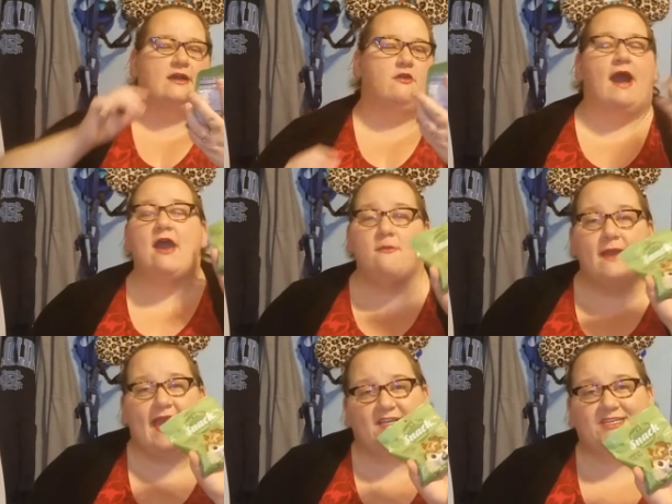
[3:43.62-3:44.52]
me tell you, I hope
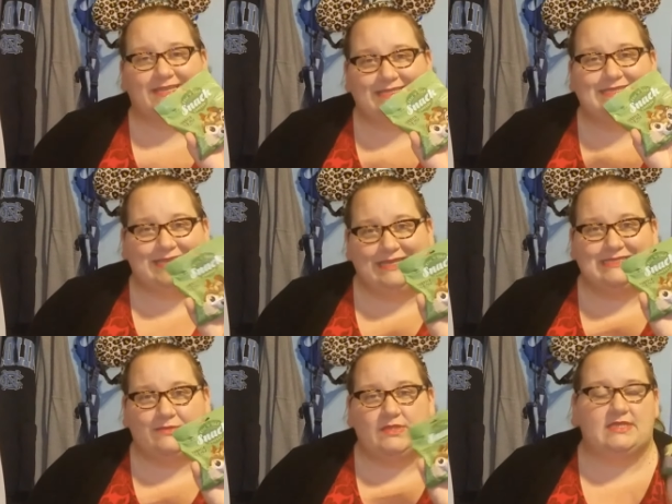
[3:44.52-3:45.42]
I actually get to
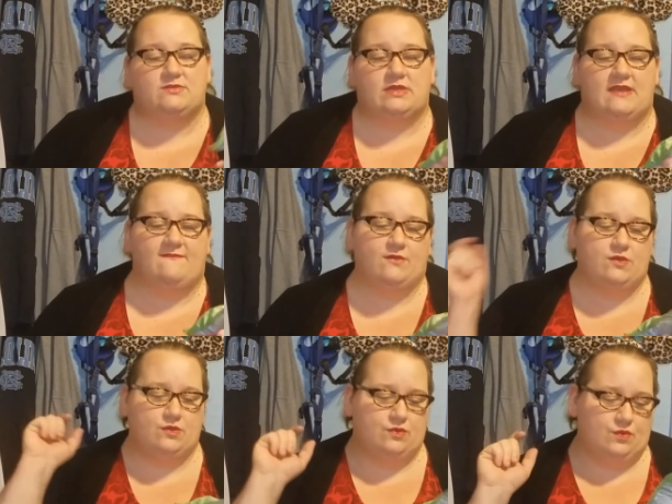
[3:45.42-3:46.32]
eat some of this one. If
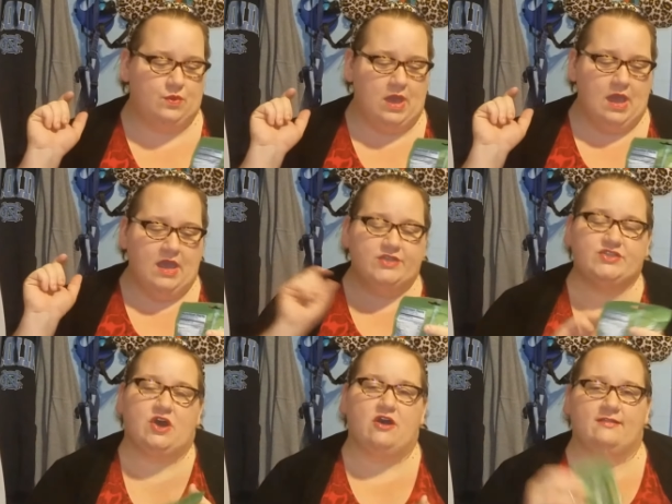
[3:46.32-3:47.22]
you
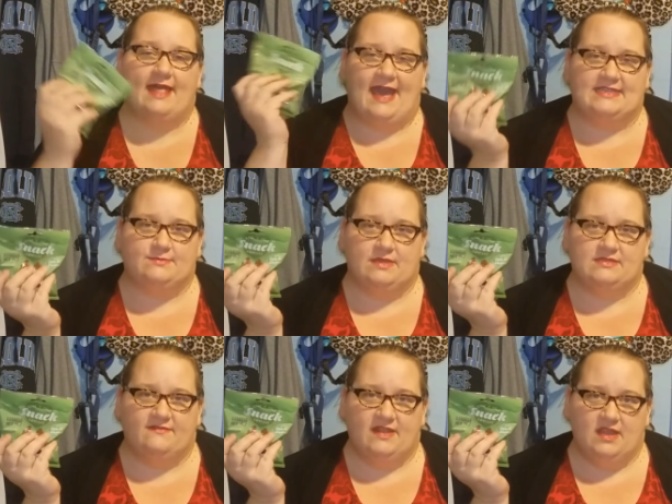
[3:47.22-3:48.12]
saw last
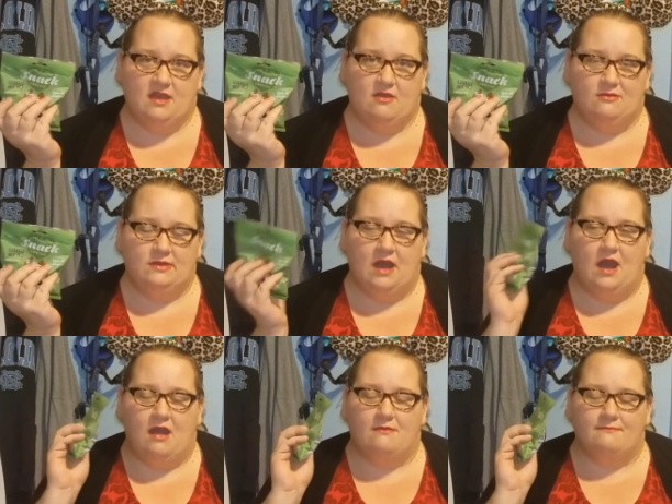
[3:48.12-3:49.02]
month's video,
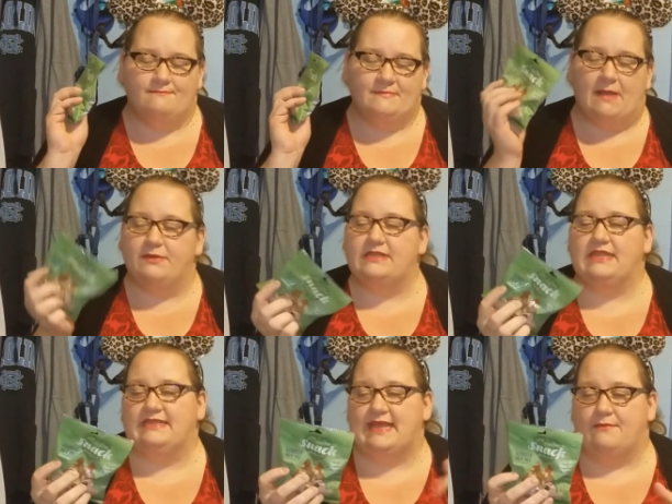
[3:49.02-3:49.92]
um, I'll put a
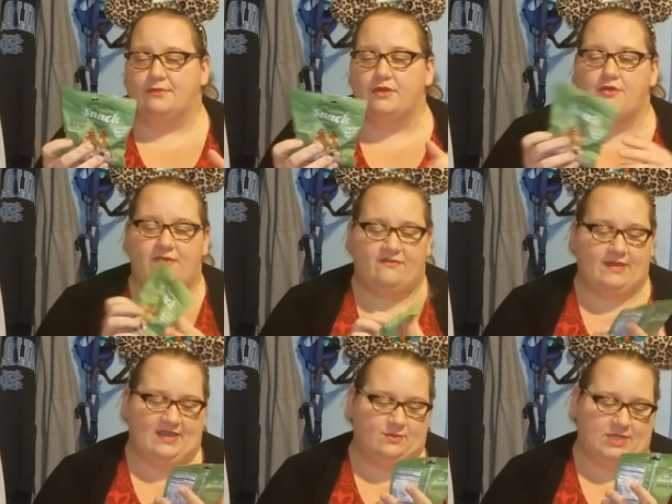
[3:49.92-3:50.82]
link down below if
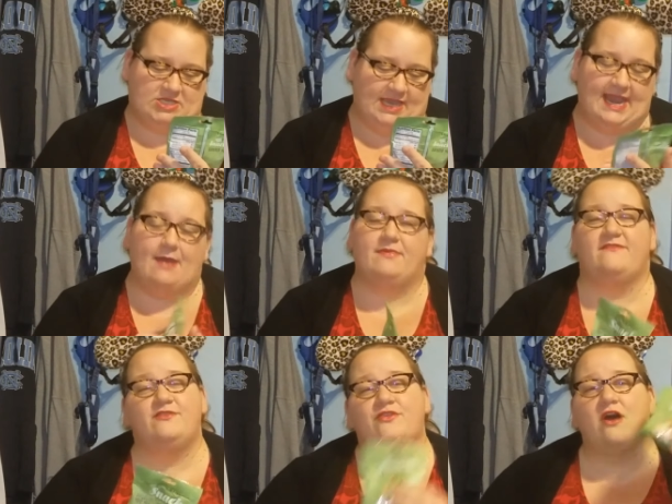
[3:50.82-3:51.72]
you guys want to check it out. But
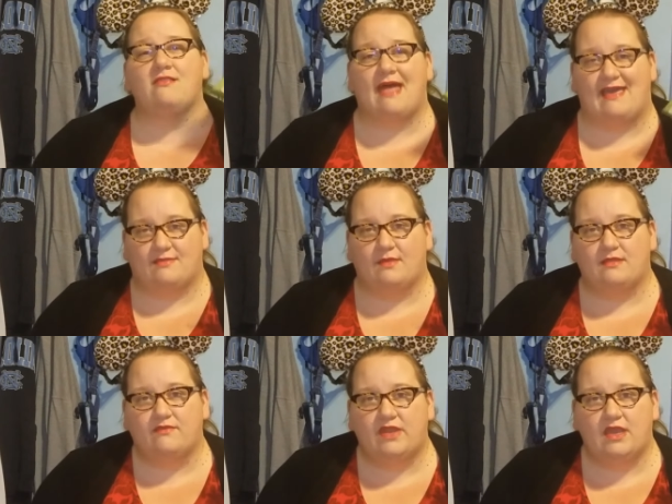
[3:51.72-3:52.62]
if you saw last
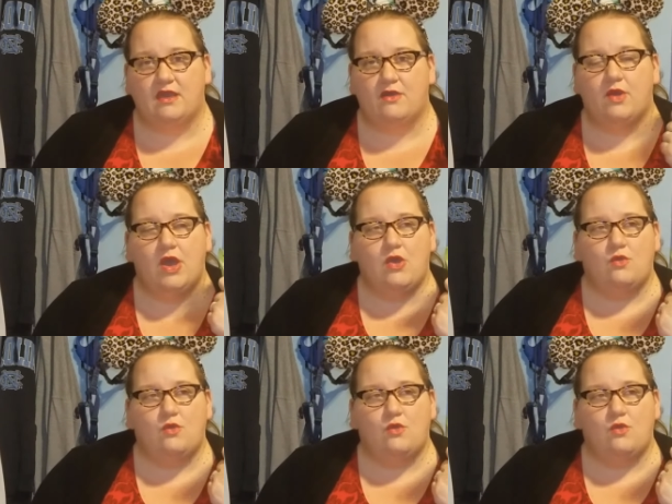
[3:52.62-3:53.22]
month's video,